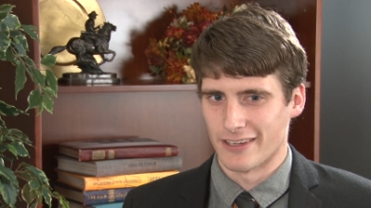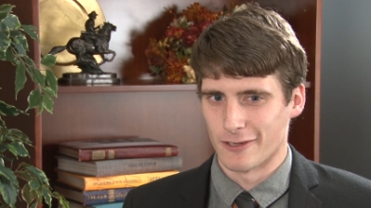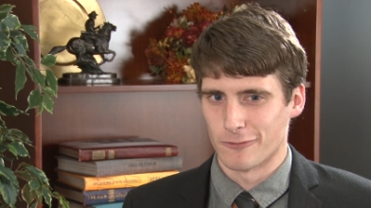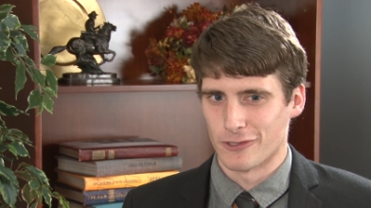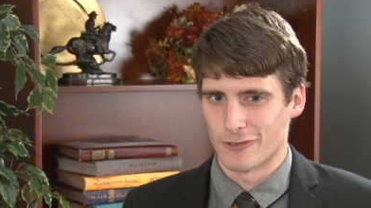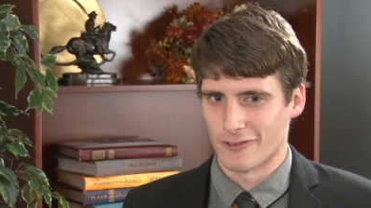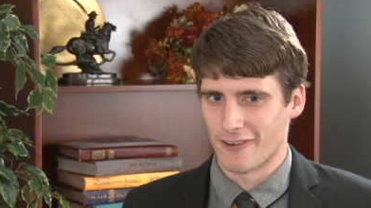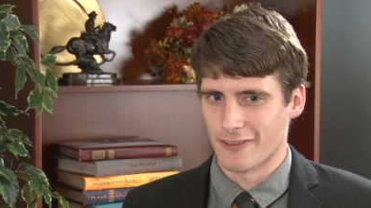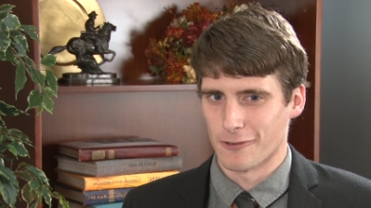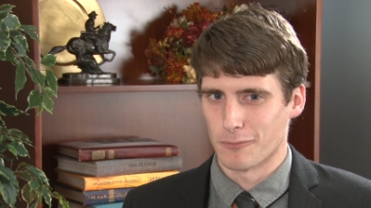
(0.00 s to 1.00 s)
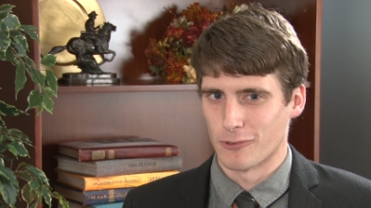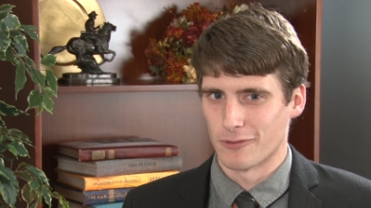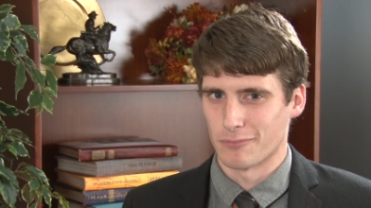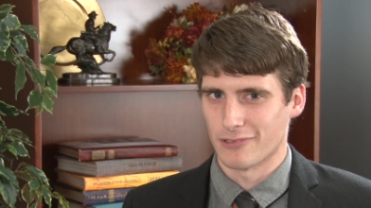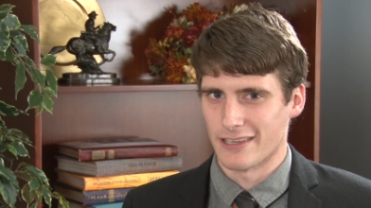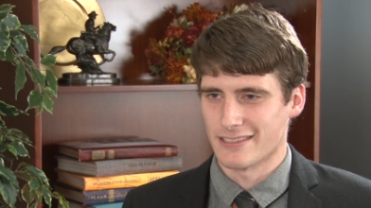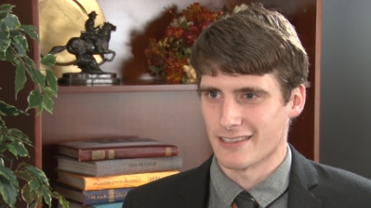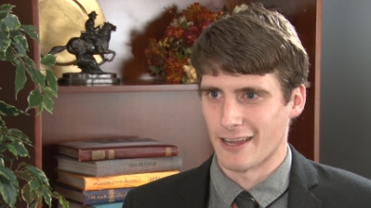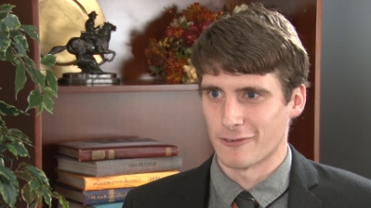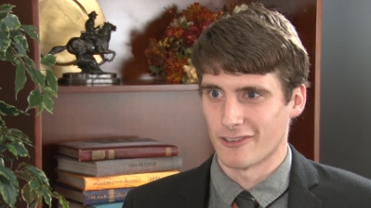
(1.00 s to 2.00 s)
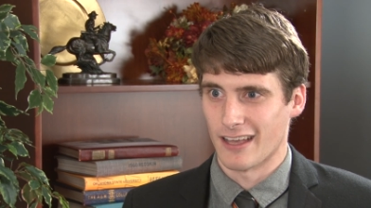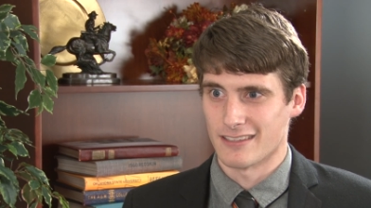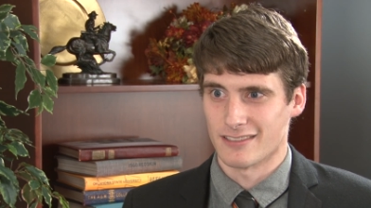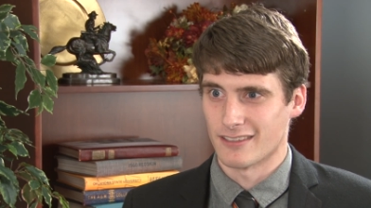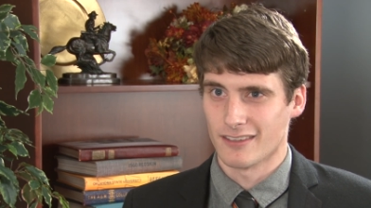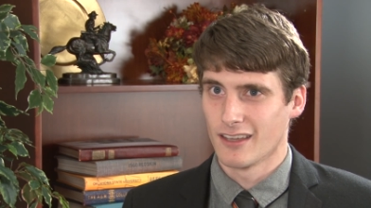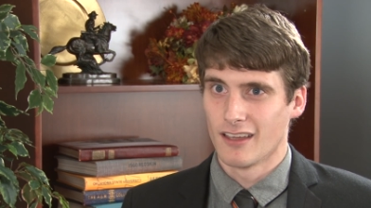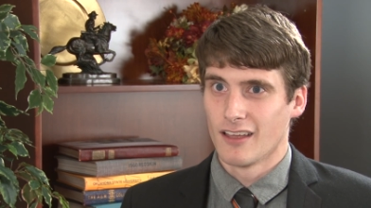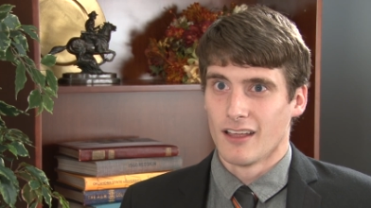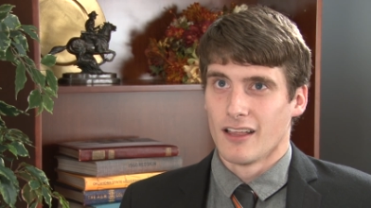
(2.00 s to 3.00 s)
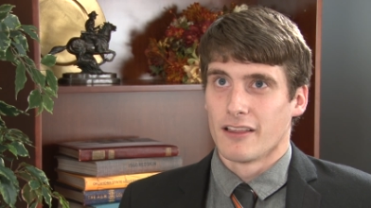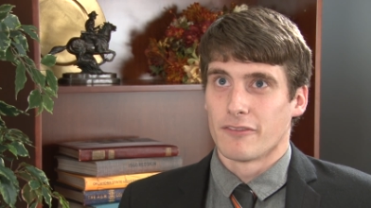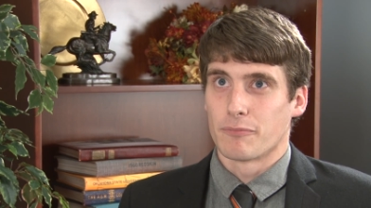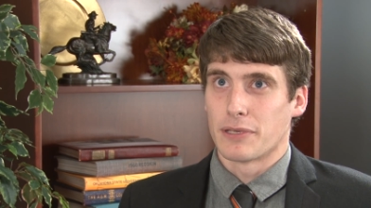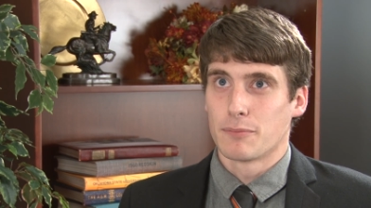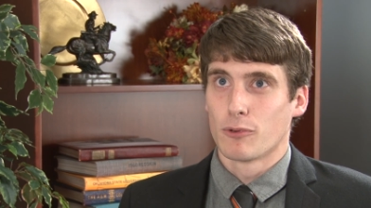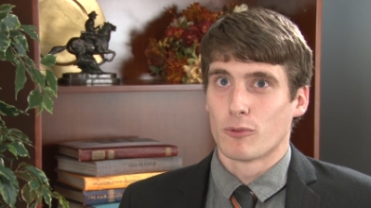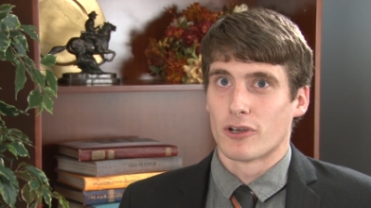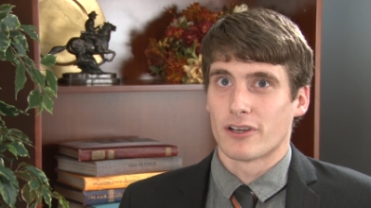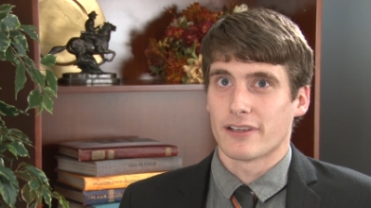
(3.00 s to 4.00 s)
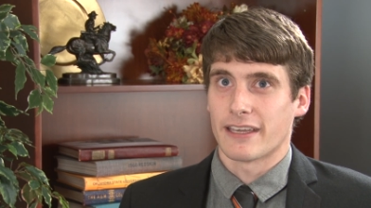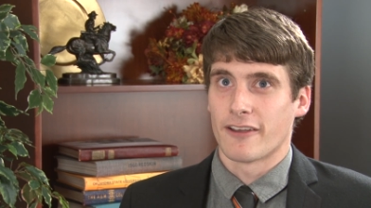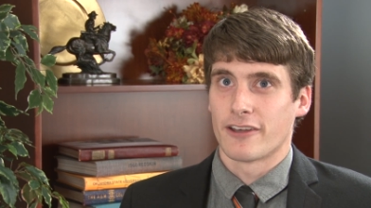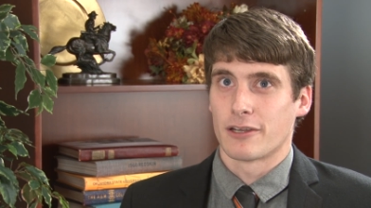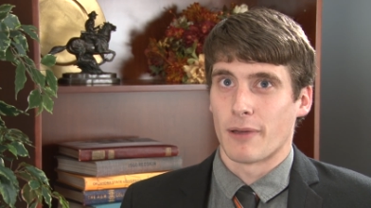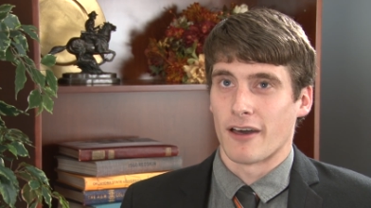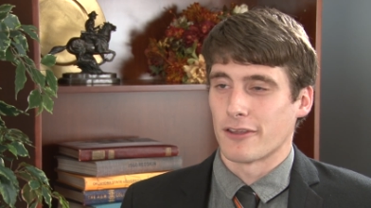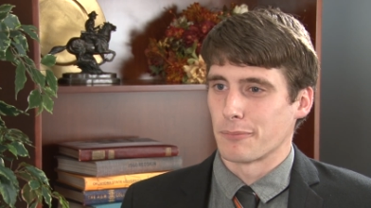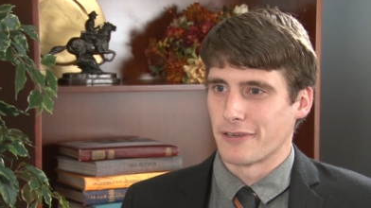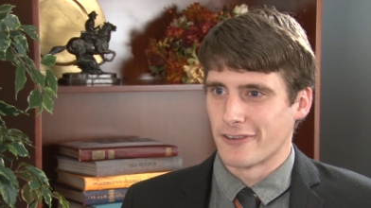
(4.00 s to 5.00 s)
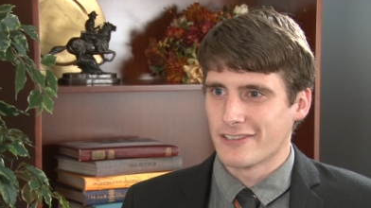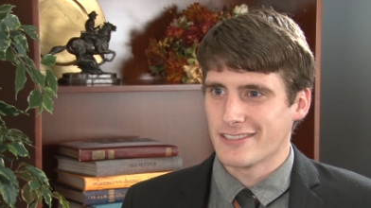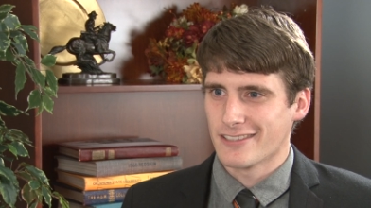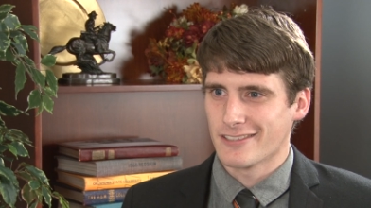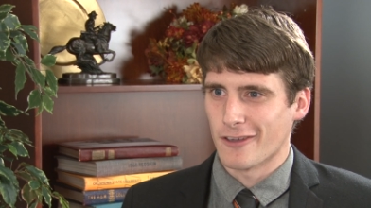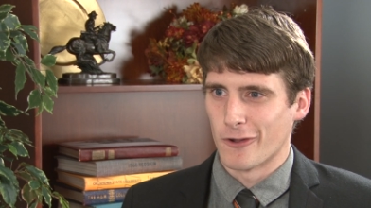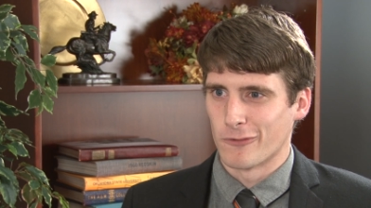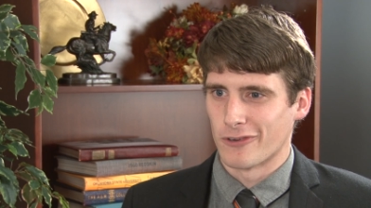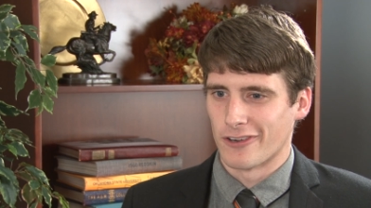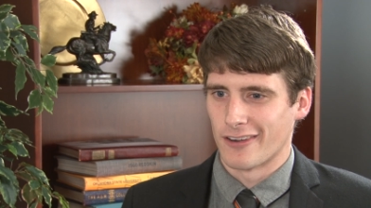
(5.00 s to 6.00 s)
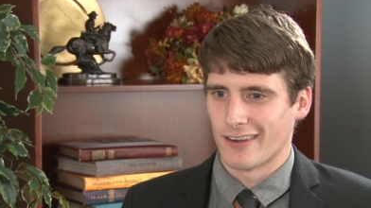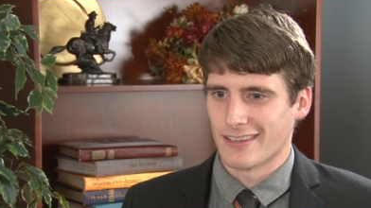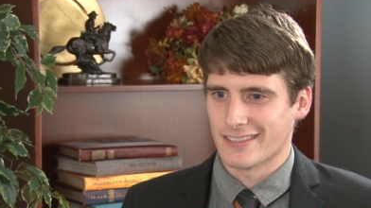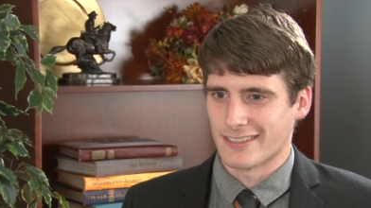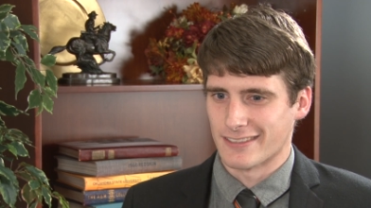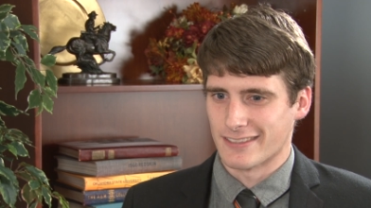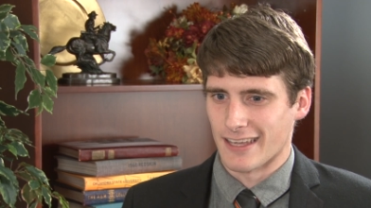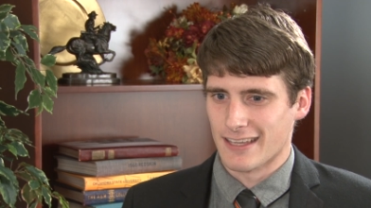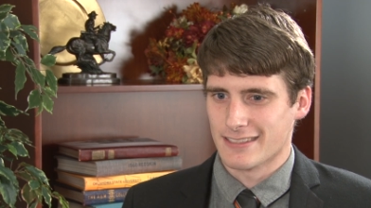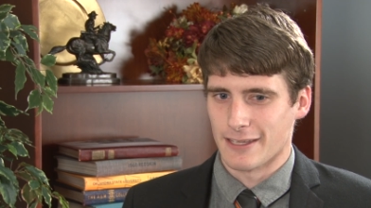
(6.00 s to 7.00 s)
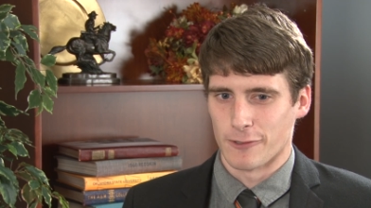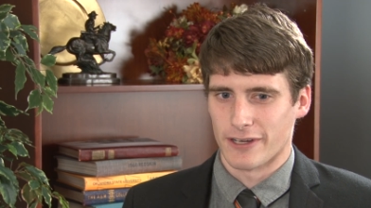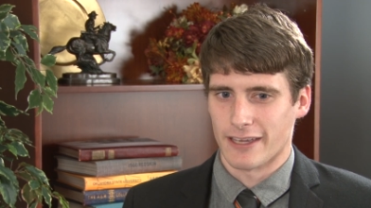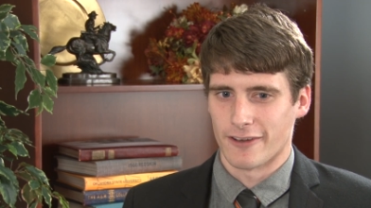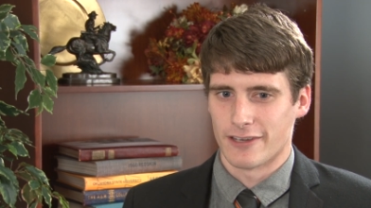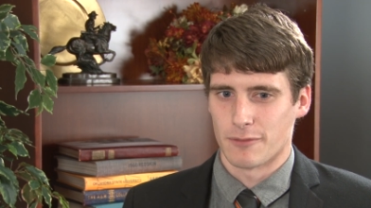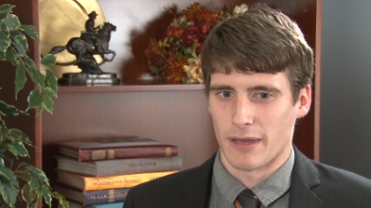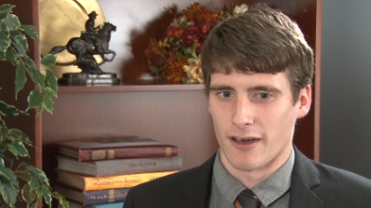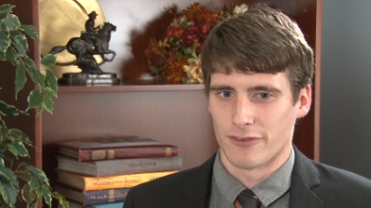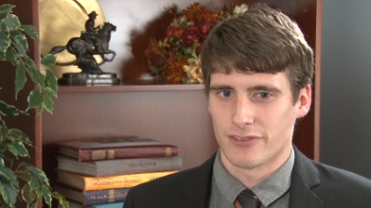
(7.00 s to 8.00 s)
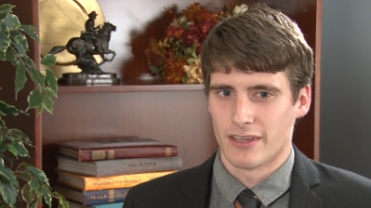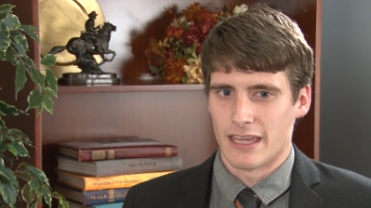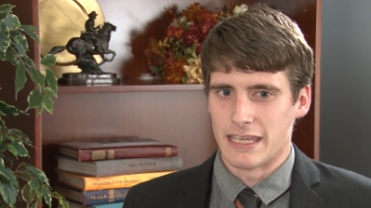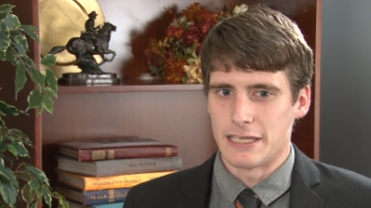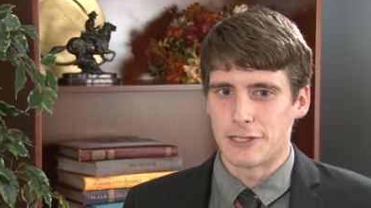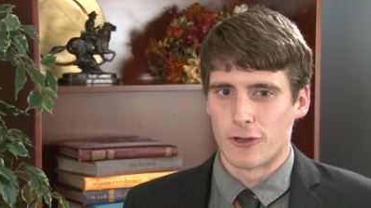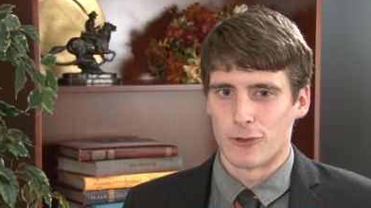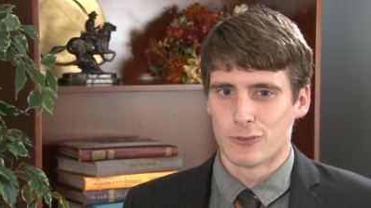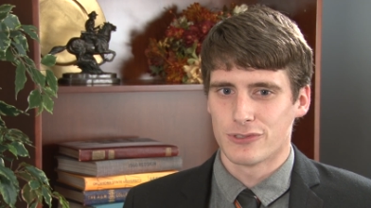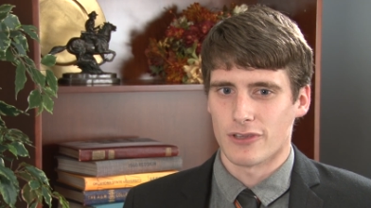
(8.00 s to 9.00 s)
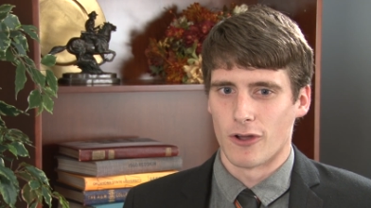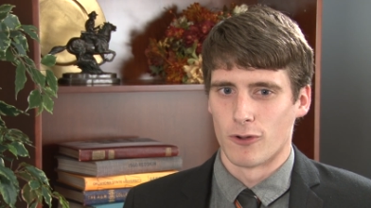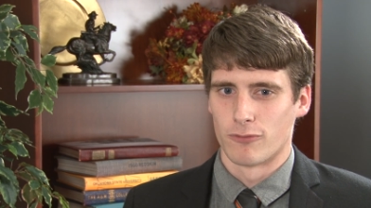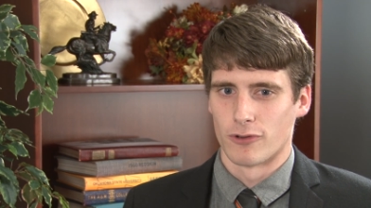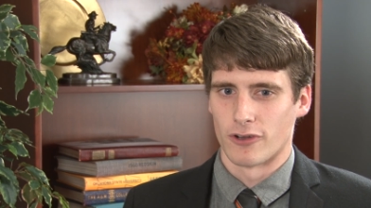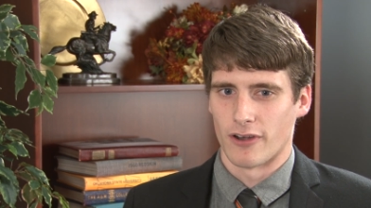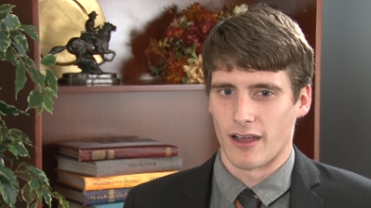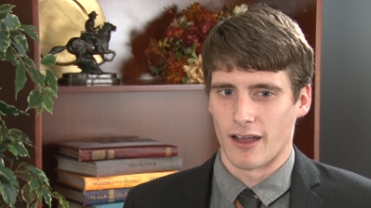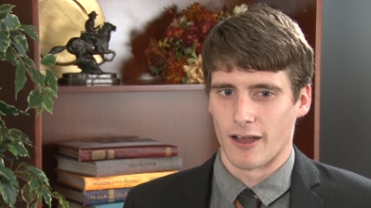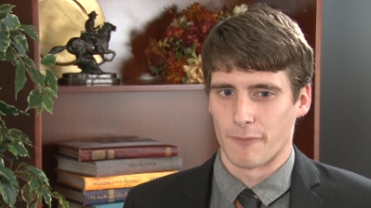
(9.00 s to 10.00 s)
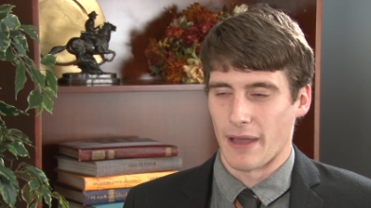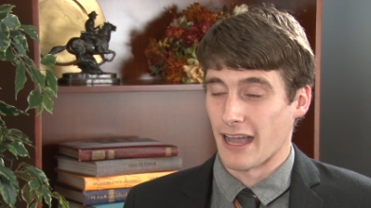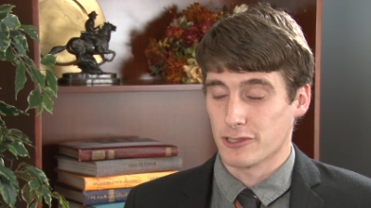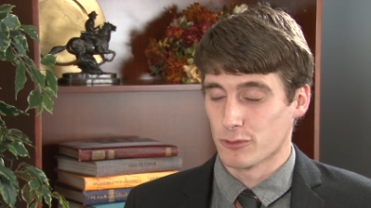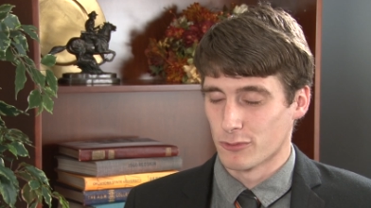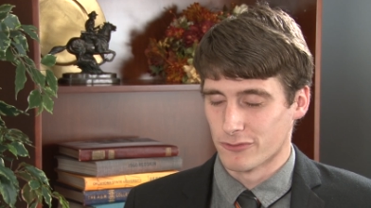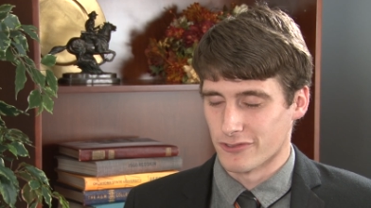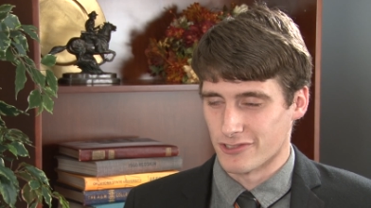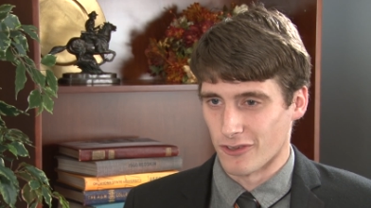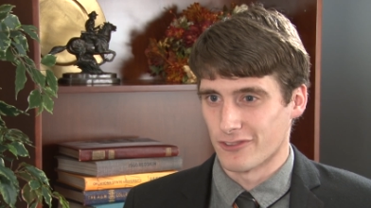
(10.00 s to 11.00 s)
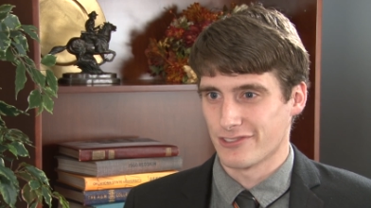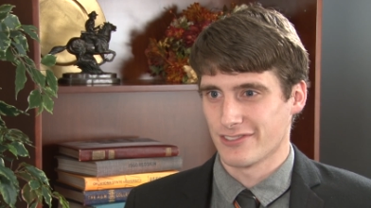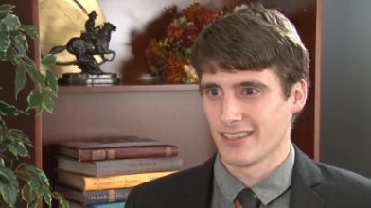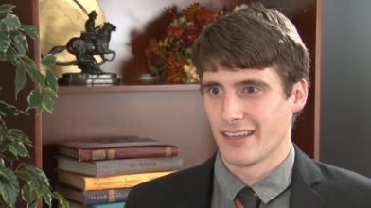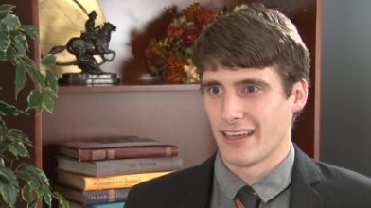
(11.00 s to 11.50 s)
interview in a rather important place, and I realized that people were caring about appearances over success. They were caring about egos over um, actual results.